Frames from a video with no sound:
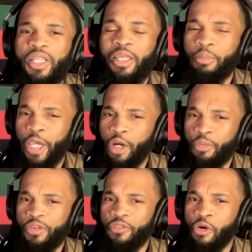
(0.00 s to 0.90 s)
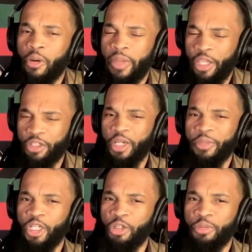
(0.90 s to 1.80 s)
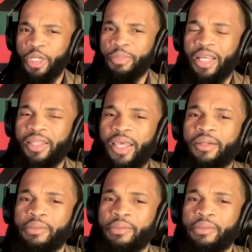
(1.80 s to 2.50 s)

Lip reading: the bail reform. Can you tell me a little bit about that?